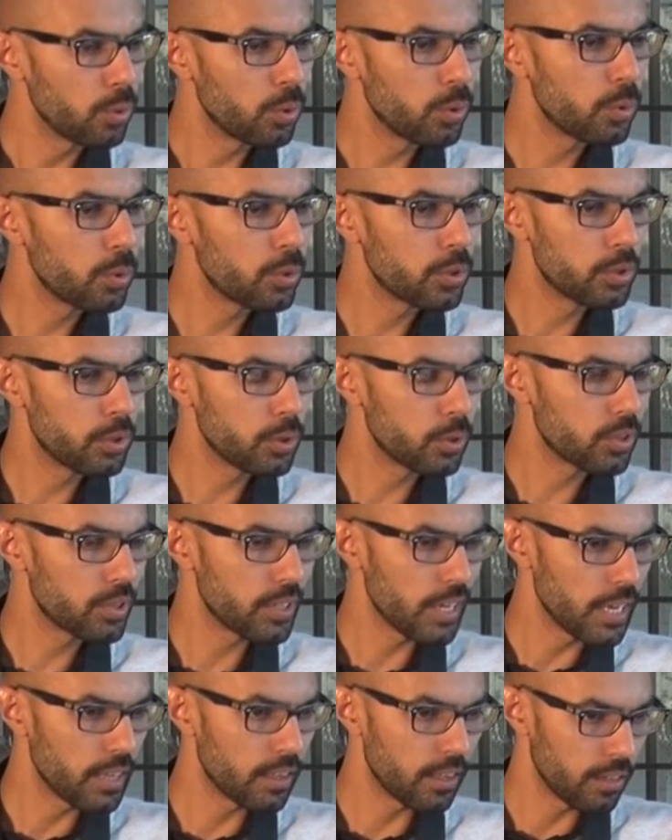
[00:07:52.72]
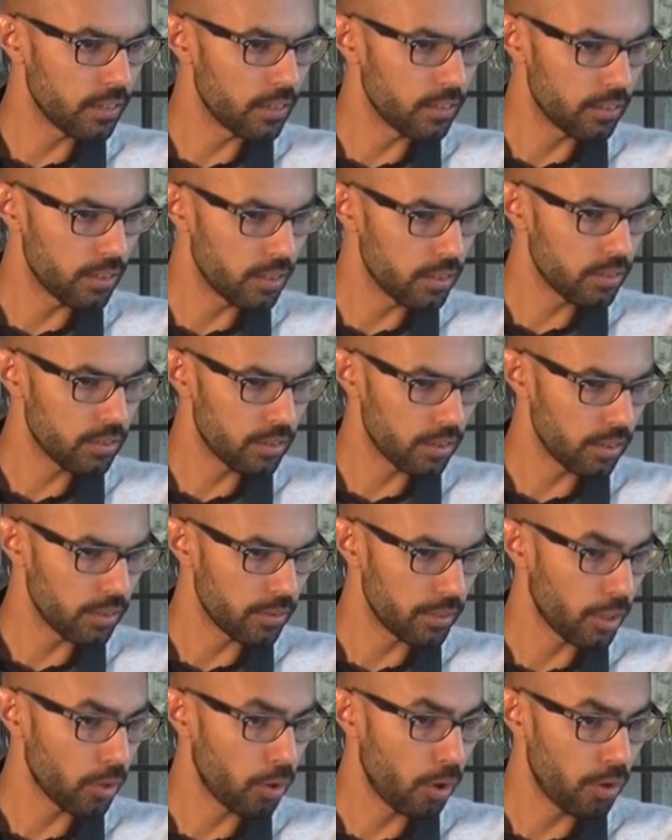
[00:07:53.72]
who would you say then this
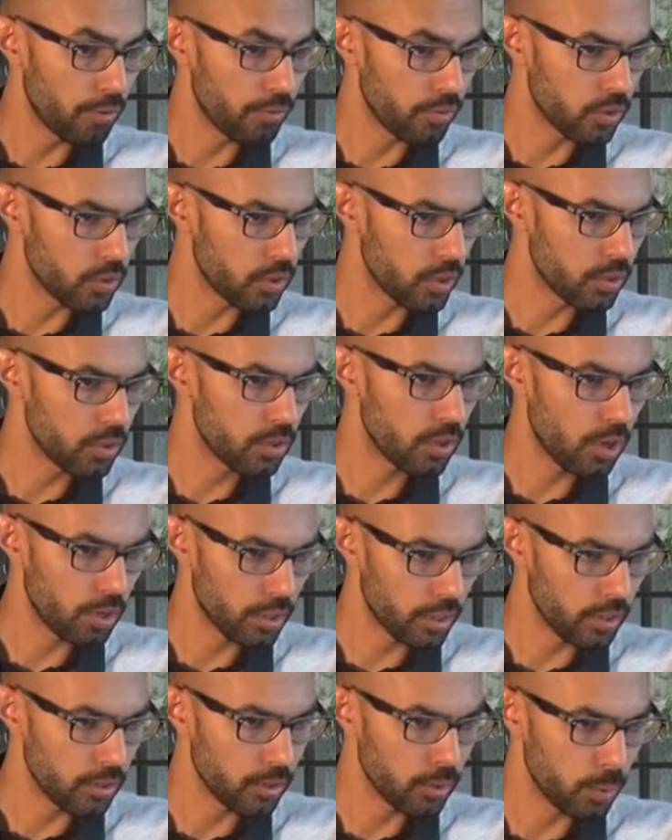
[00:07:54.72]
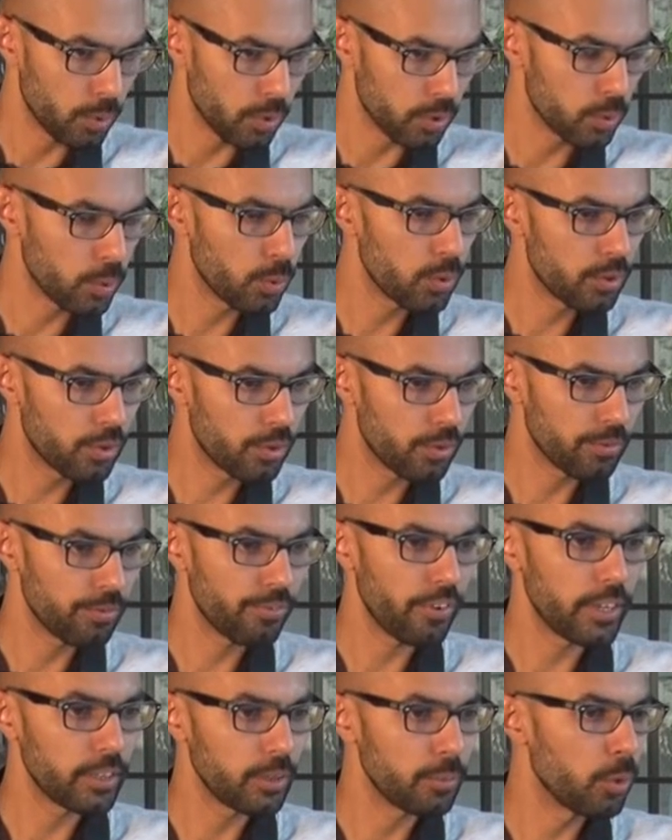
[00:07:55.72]
conference is targeted towards? Who would
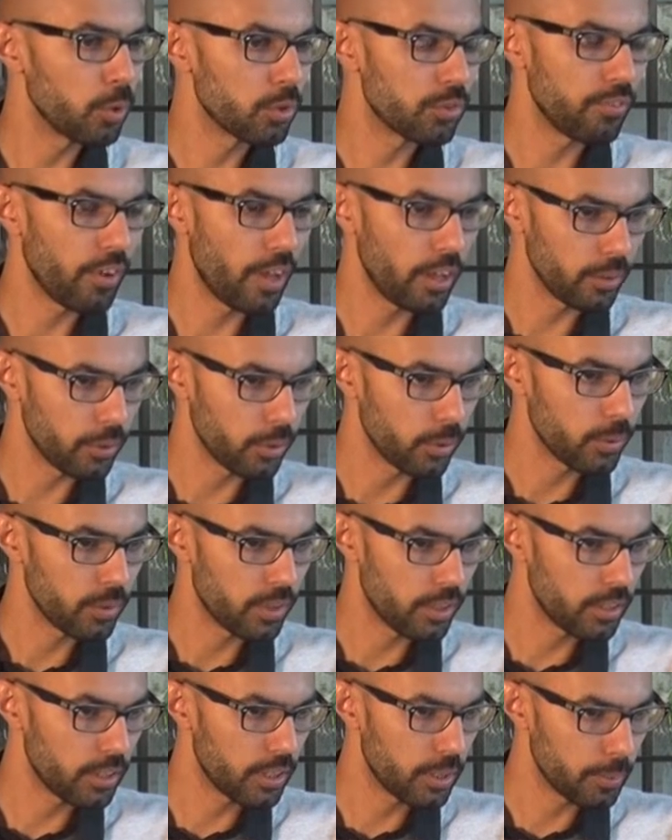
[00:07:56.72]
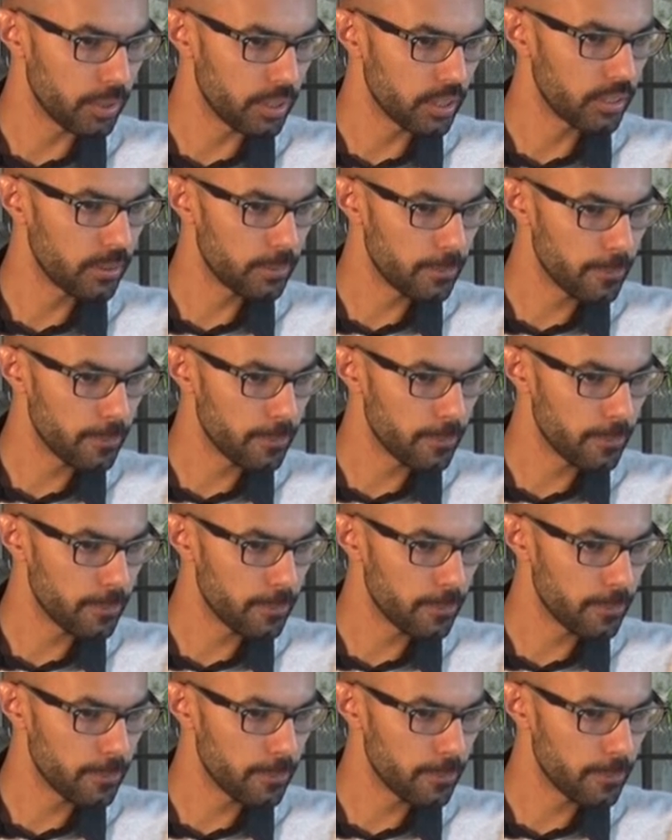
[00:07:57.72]
find the most value in coming?